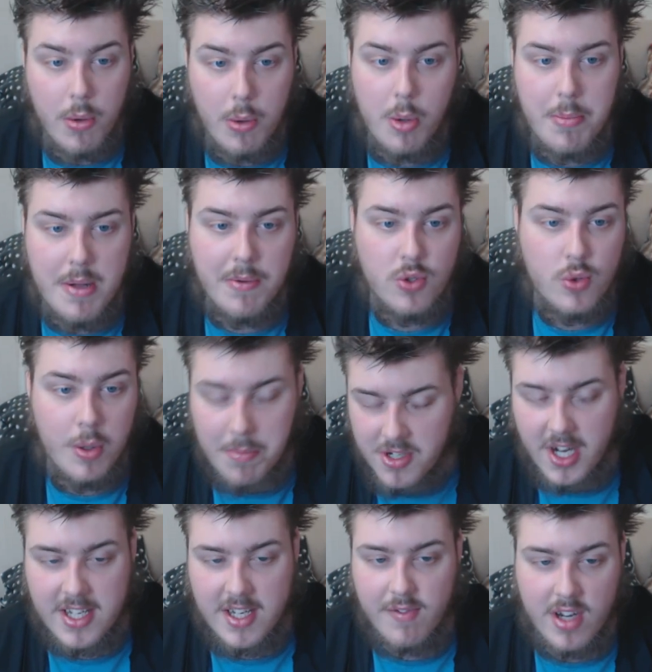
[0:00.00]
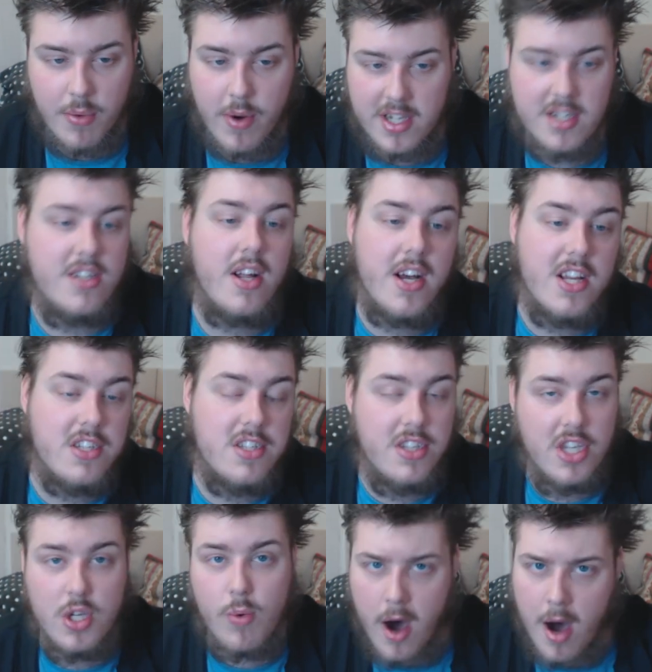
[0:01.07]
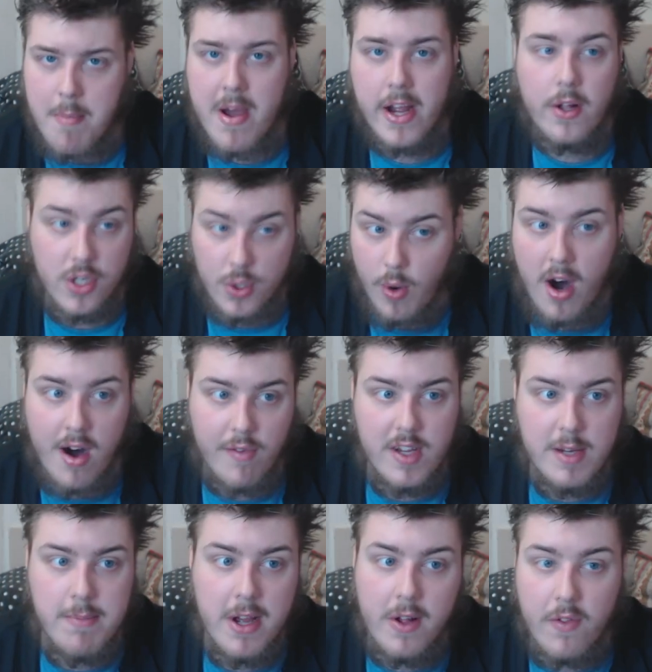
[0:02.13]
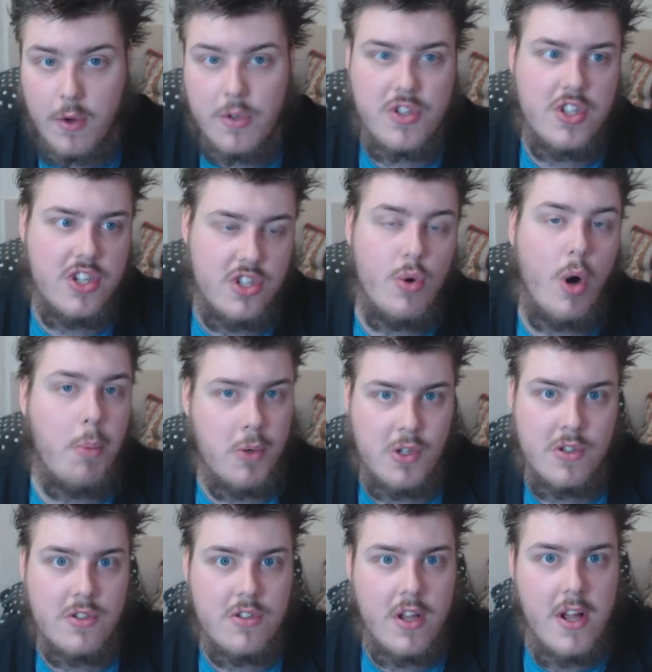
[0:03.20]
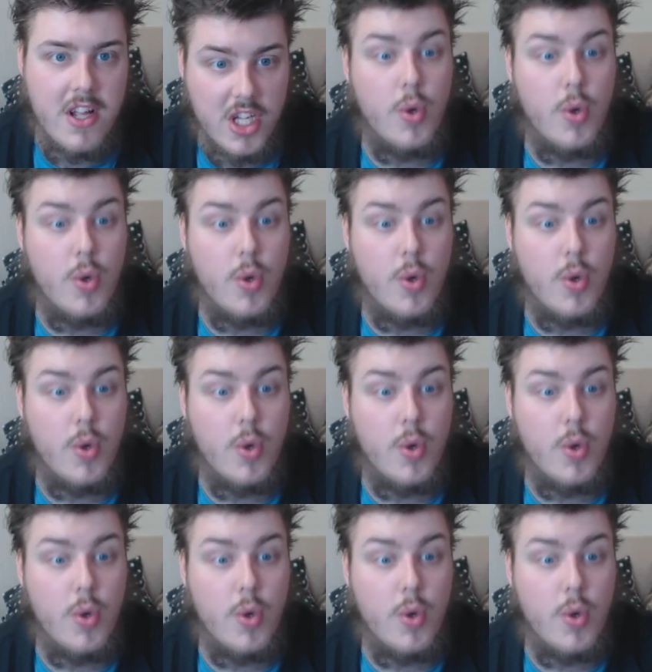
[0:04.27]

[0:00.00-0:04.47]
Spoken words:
We will be able to objectively recognize that you are male, you are female, those are the two options.